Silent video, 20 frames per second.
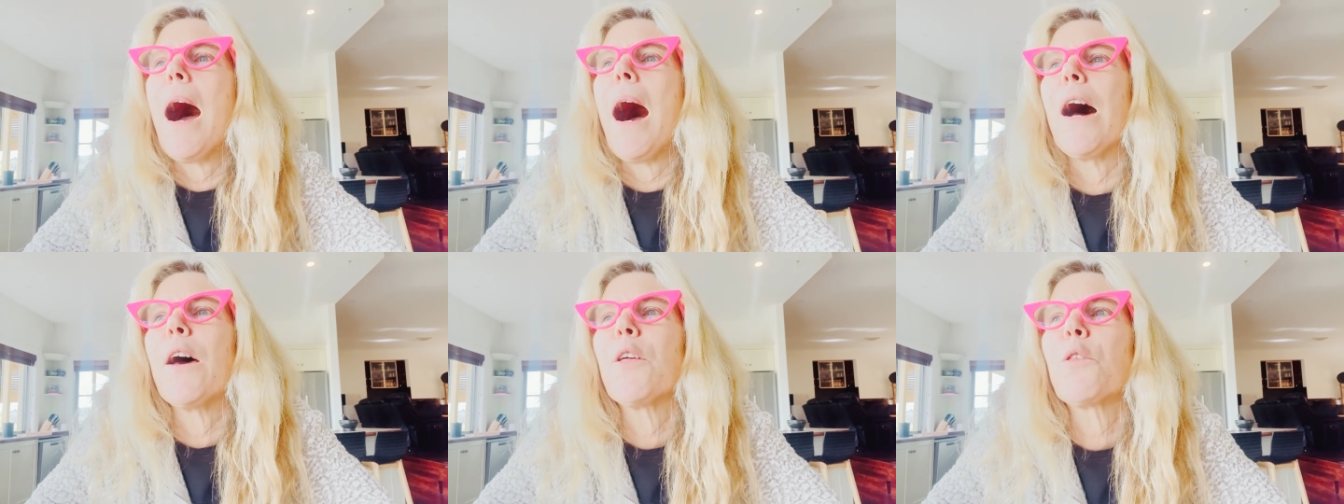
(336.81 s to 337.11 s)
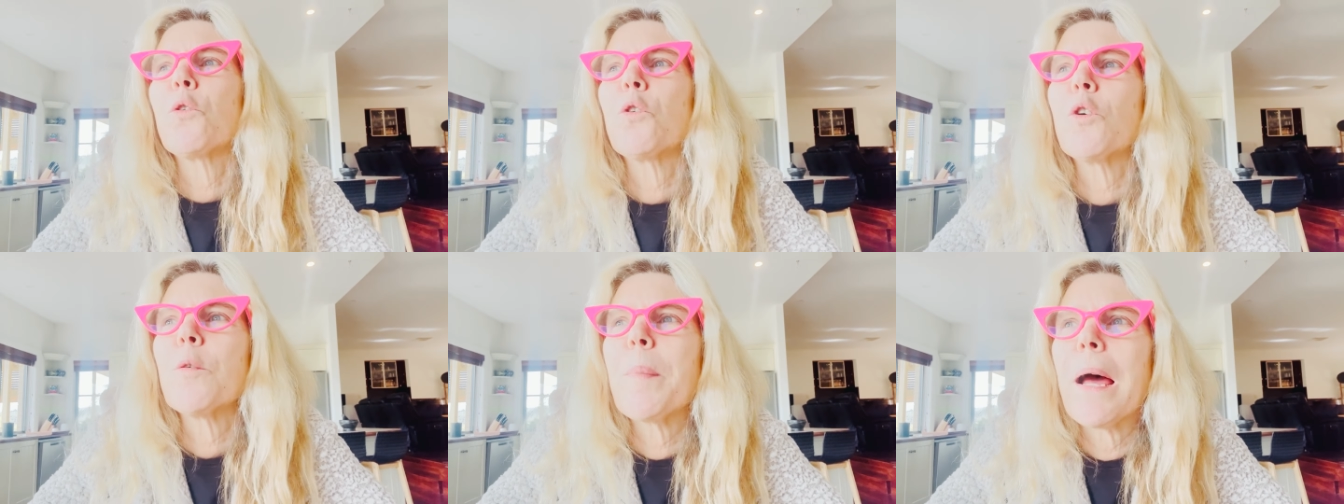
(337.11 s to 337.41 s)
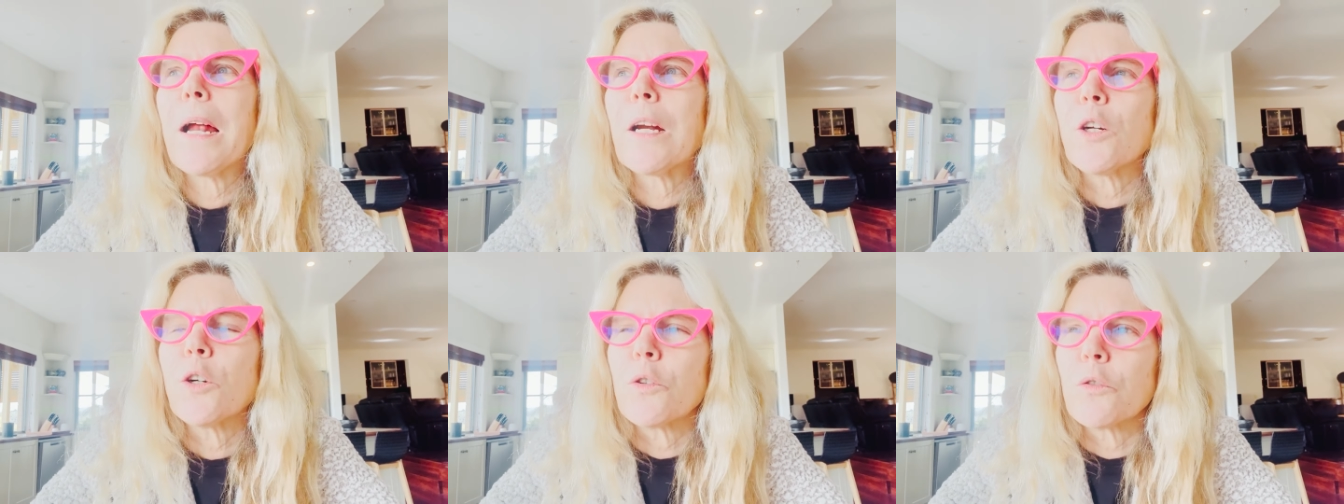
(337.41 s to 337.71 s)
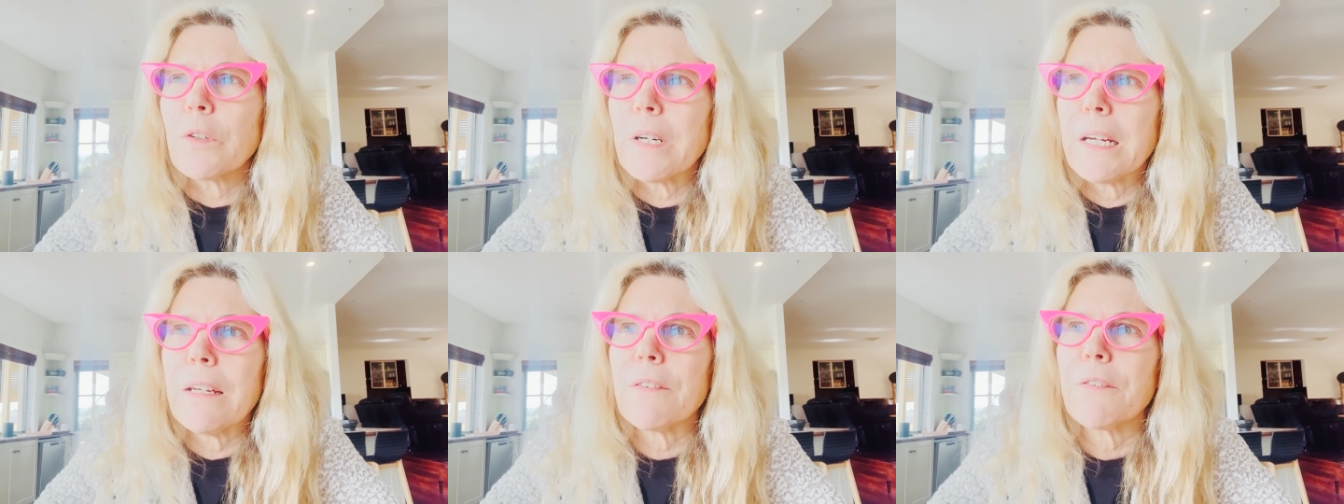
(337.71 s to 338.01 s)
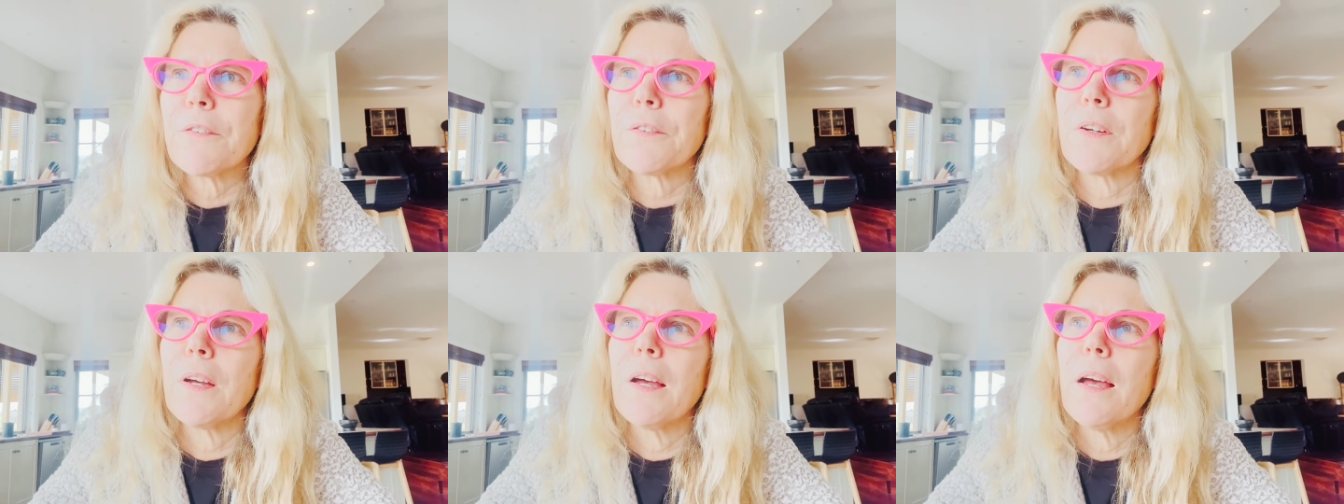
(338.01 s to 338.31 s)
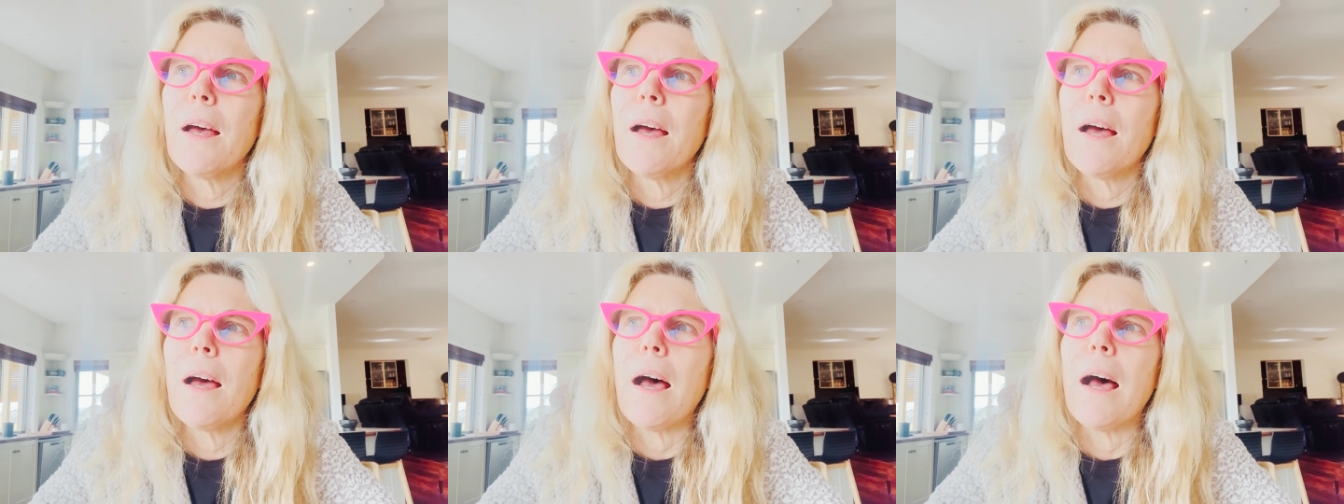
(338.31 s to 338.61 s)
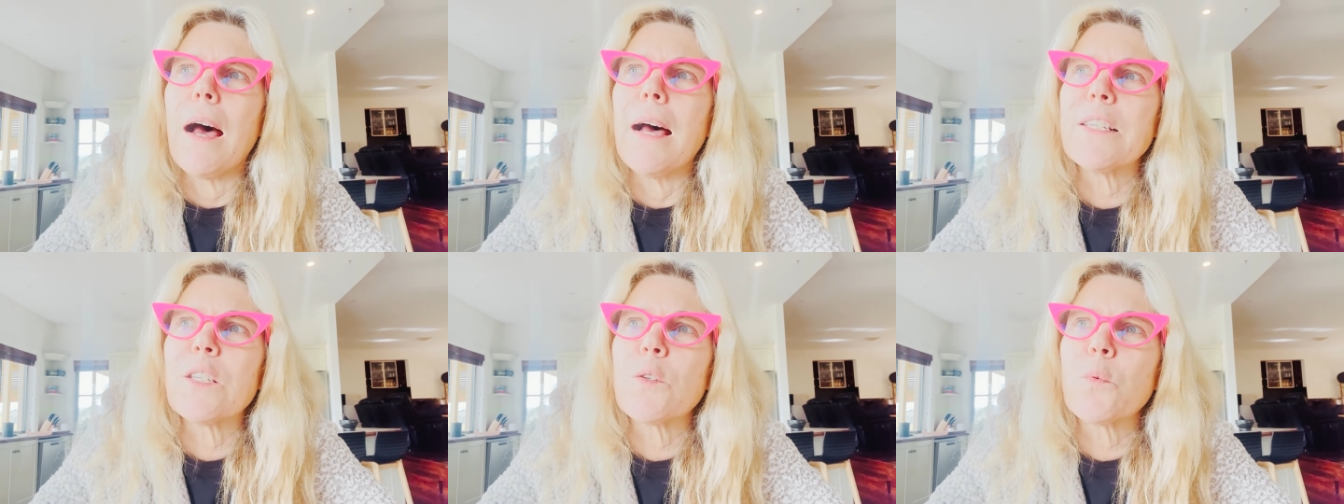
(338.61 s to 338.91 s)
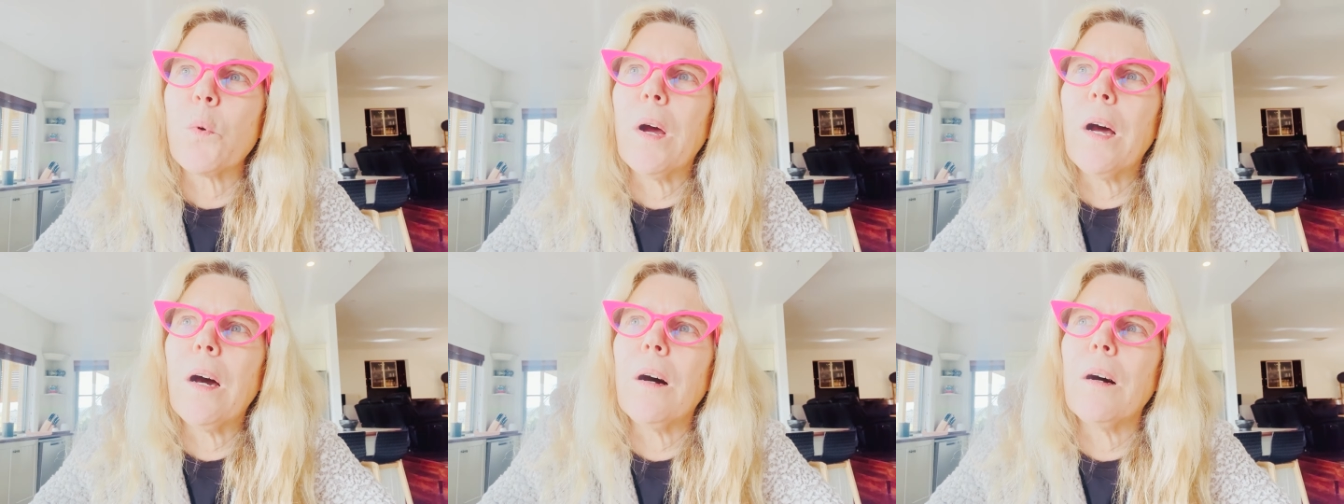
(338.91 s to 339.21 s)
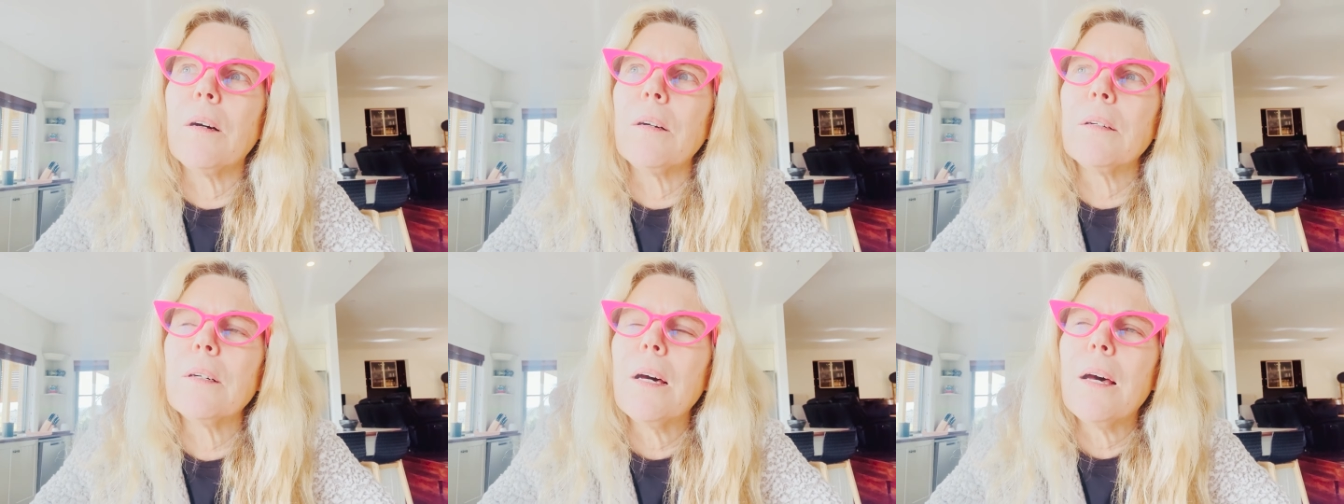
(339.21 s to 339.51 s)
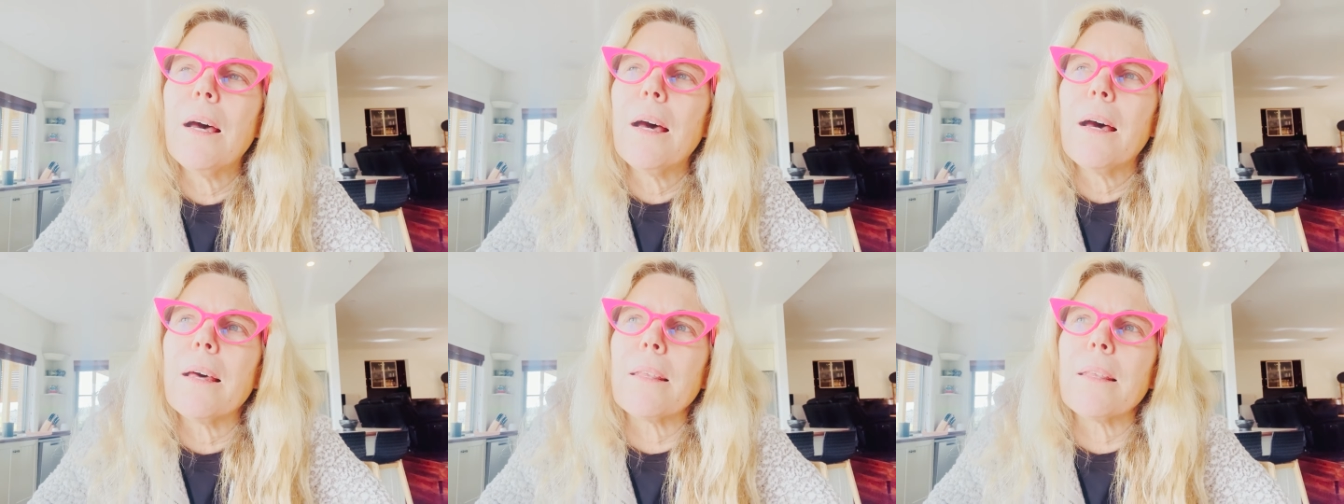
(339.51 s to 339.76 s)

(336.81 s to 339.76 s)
I thought about grief as well,